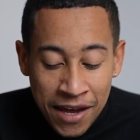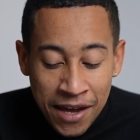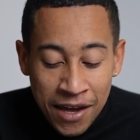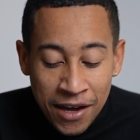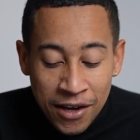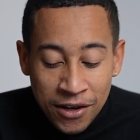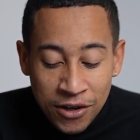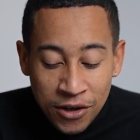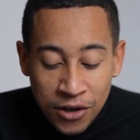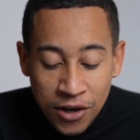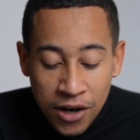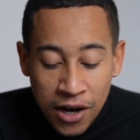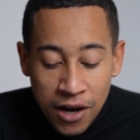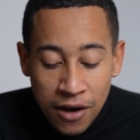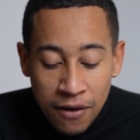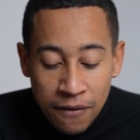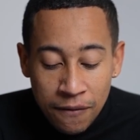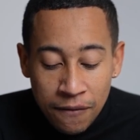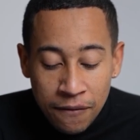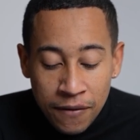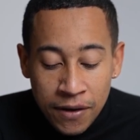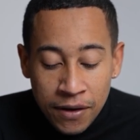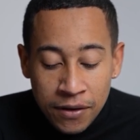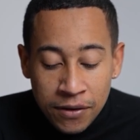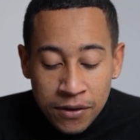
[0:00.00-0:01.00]
Do you know how it
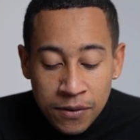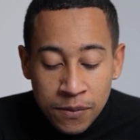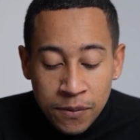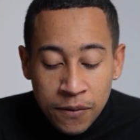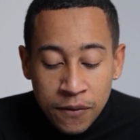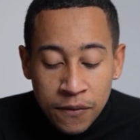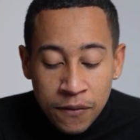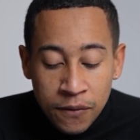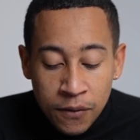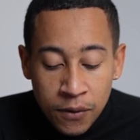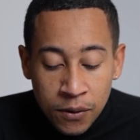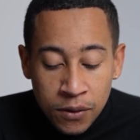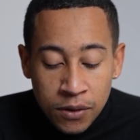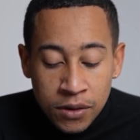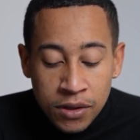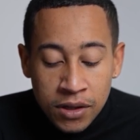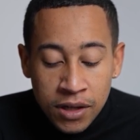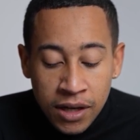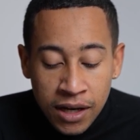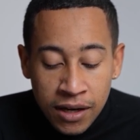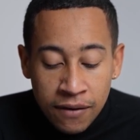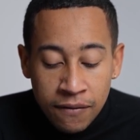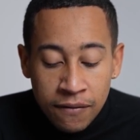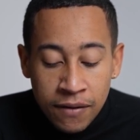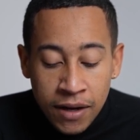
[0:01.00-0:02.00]
feels to be forced to
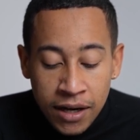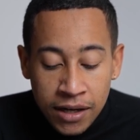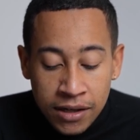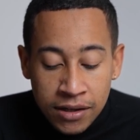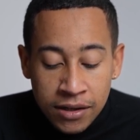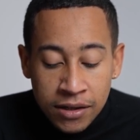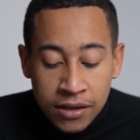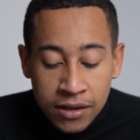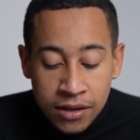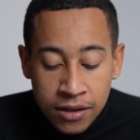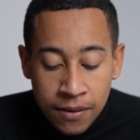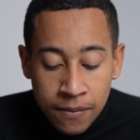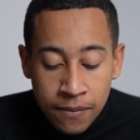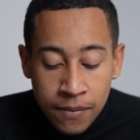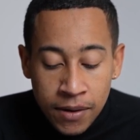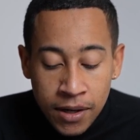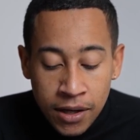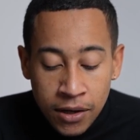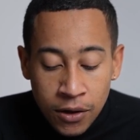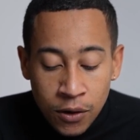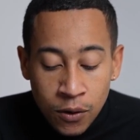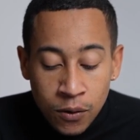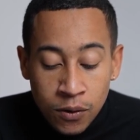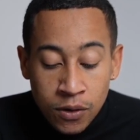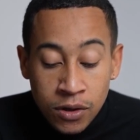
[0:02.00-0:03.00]
live next to somebody
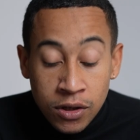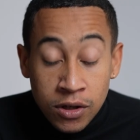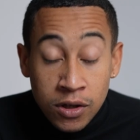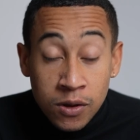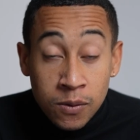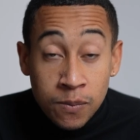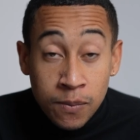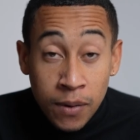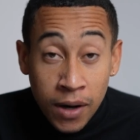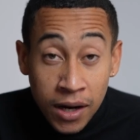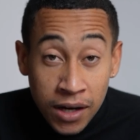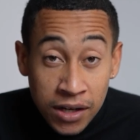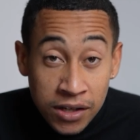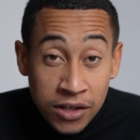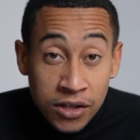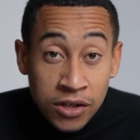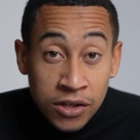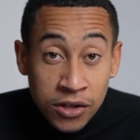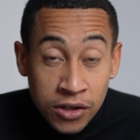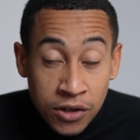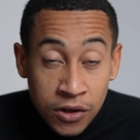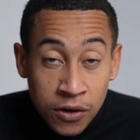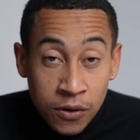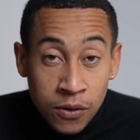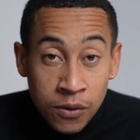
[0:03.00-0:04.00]
who despises
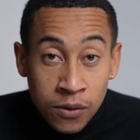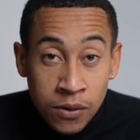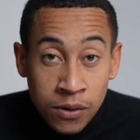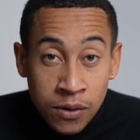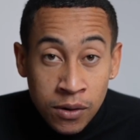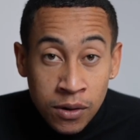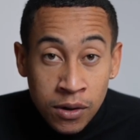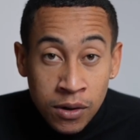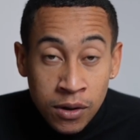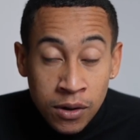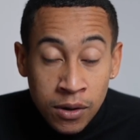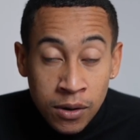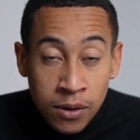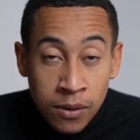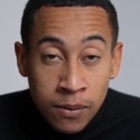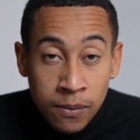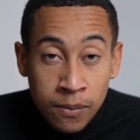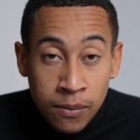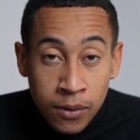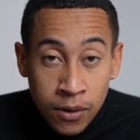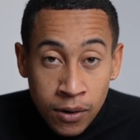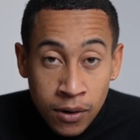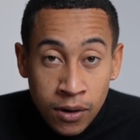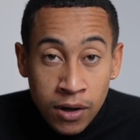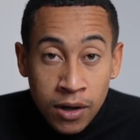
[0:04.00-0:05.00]
you
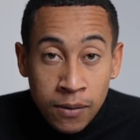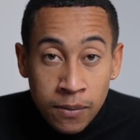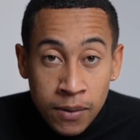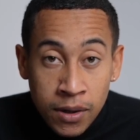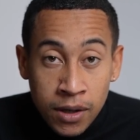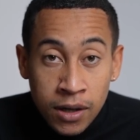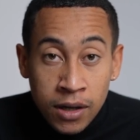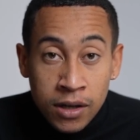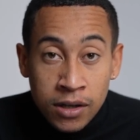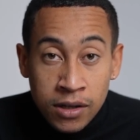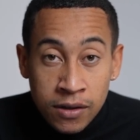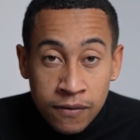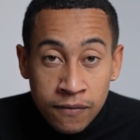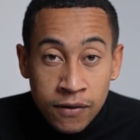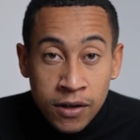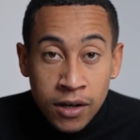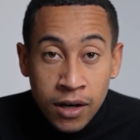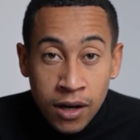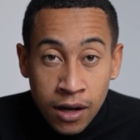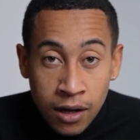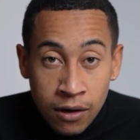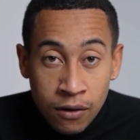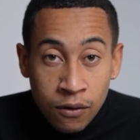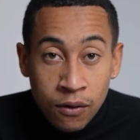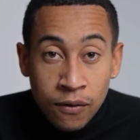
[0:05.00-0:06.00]
purely because of the
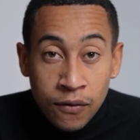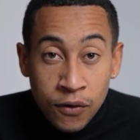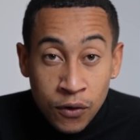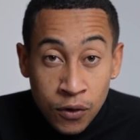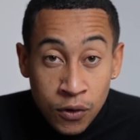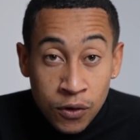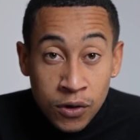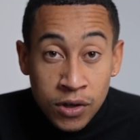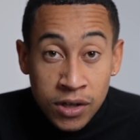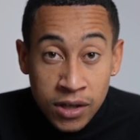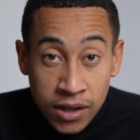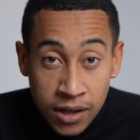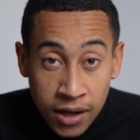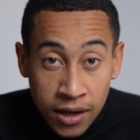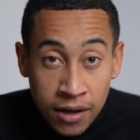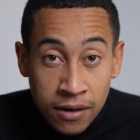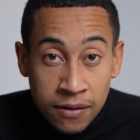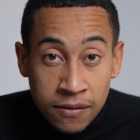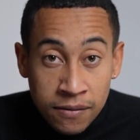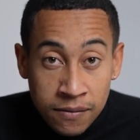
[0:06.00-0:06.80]
colour of your skin?